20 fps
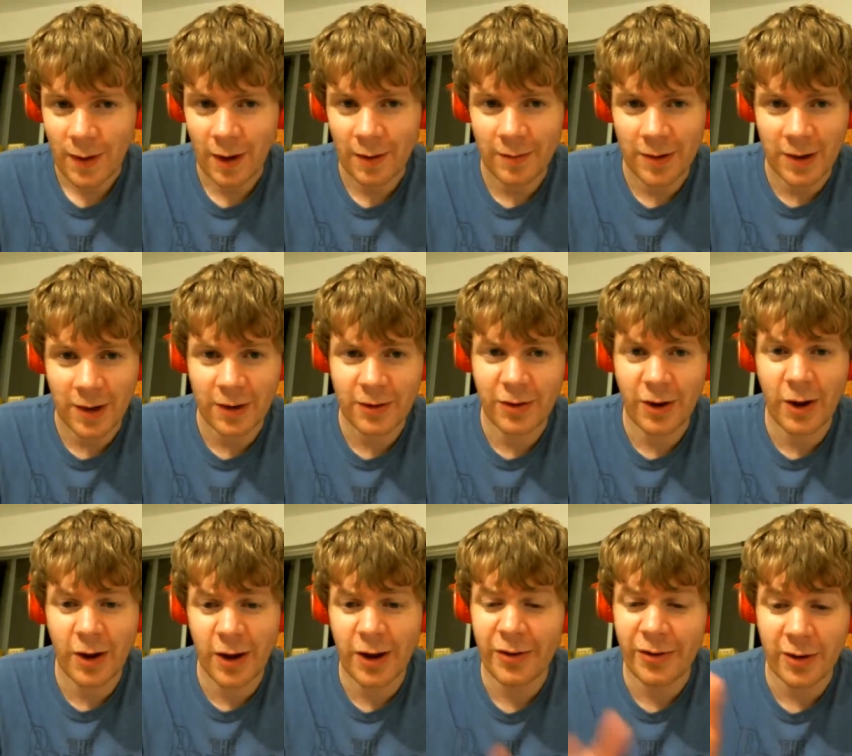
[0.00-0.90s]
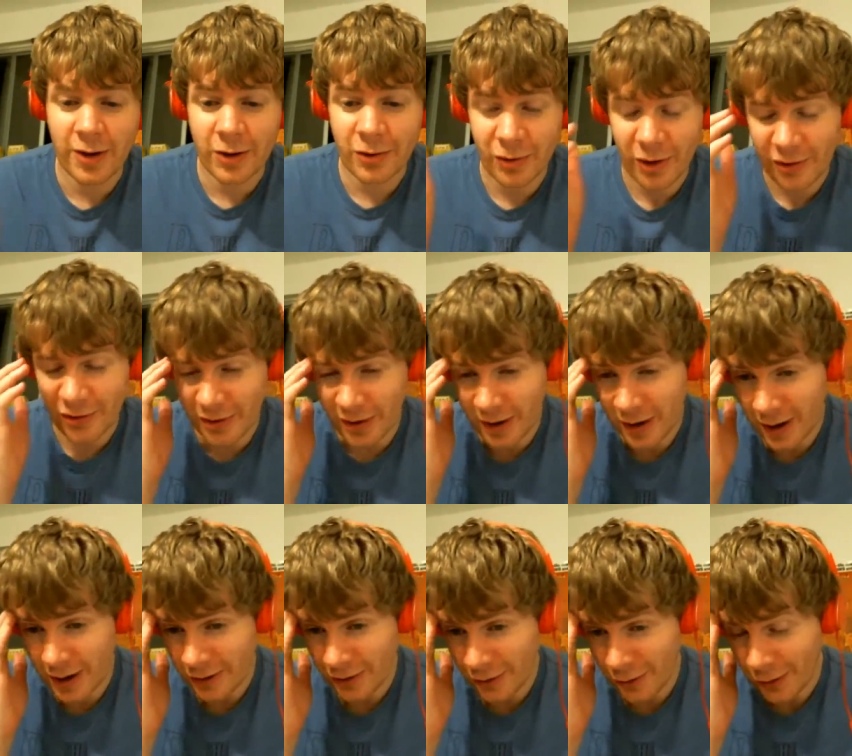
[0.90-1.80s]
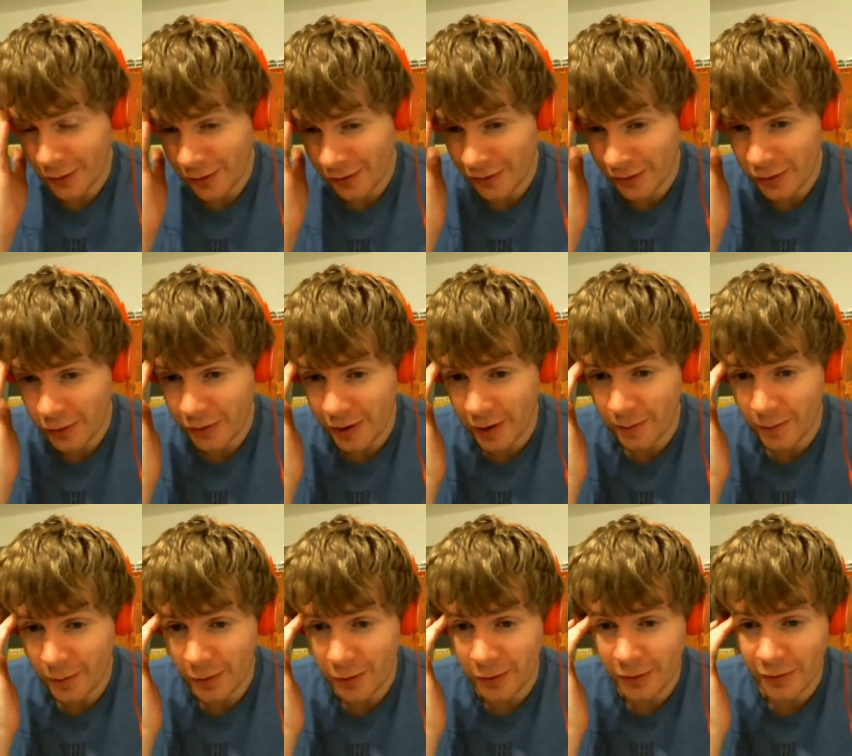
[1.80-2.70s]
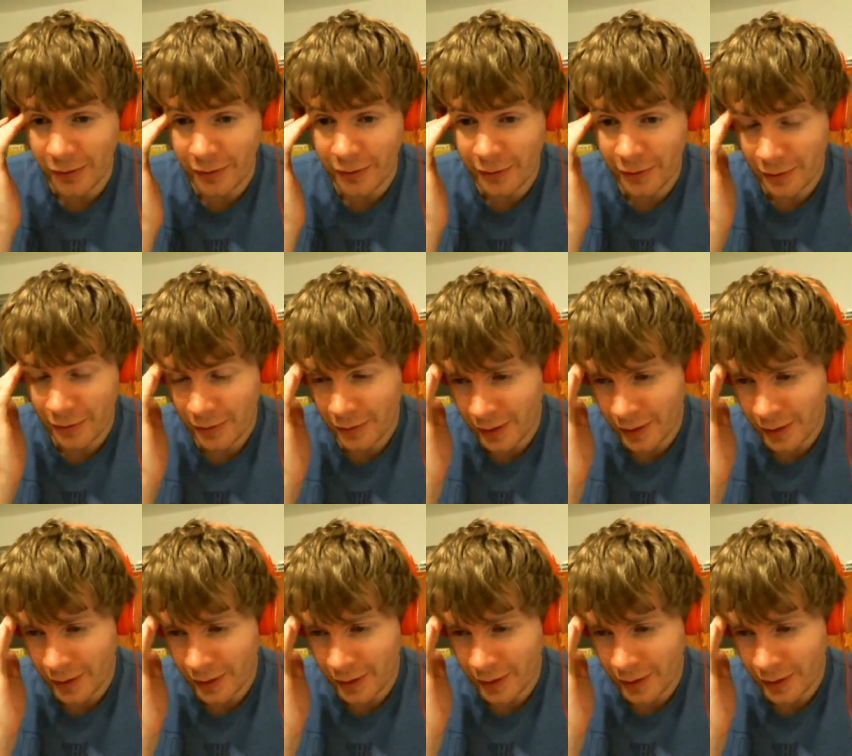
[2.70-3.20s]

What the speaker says: I mean, it is an interesting case, of course, the Snowtown Murders.